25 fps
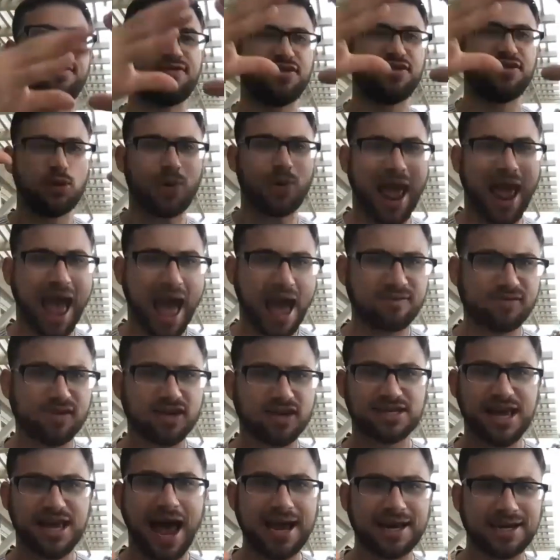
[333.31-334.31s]
If you would have
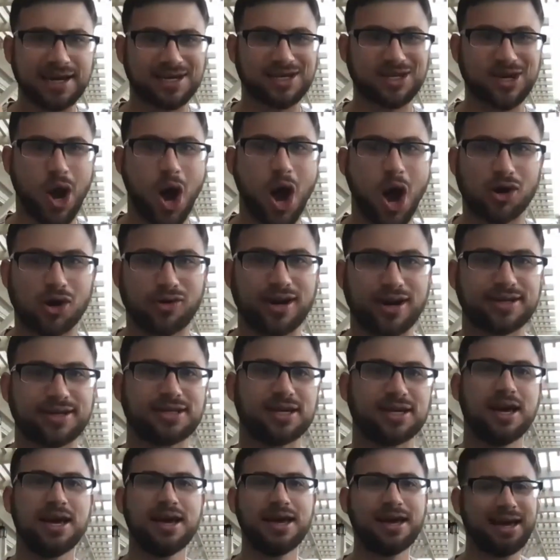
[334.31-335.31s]
a Zionist
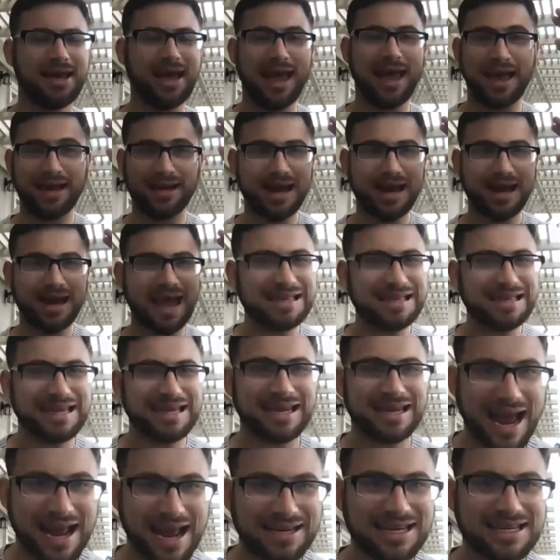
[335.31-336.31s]
Congress in
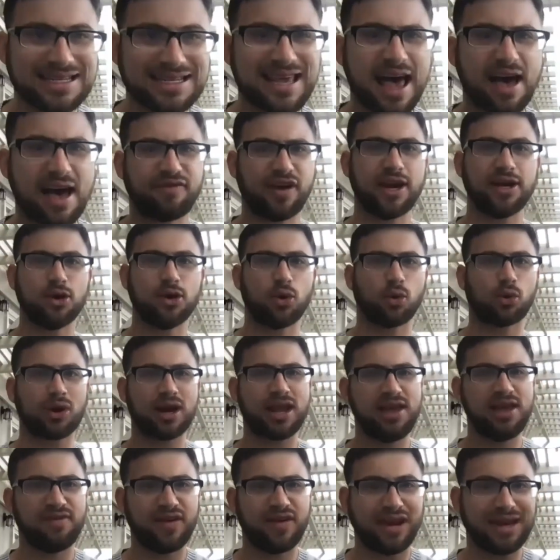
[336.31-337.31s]
1897 or
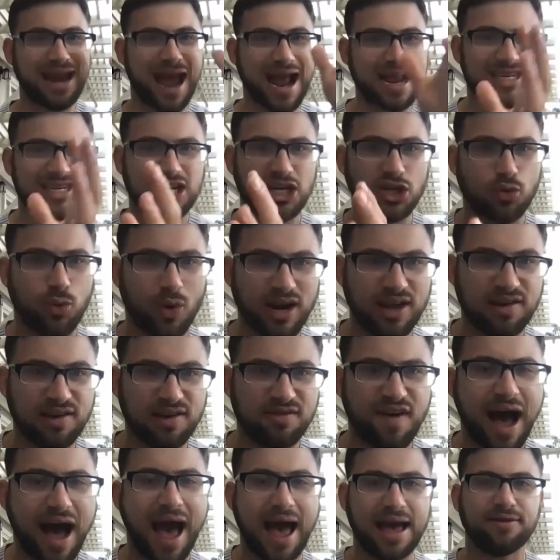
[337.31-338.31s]
even
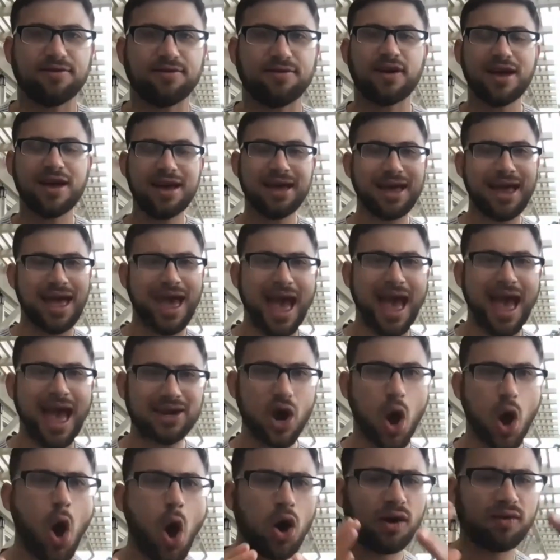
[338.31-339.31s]
1925,
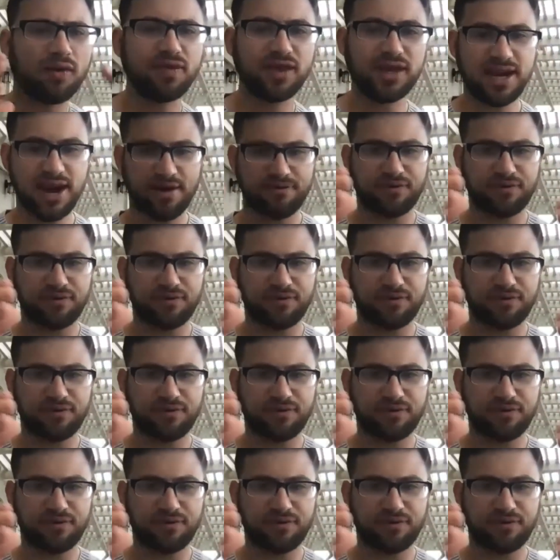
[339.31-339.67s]
and all of the